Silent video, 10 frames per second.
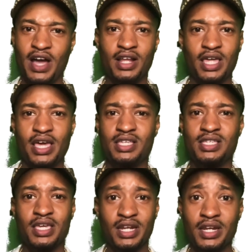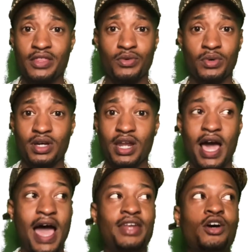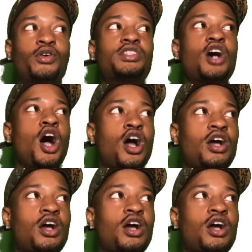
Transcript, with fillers: their asses and get another one. I know it's hard.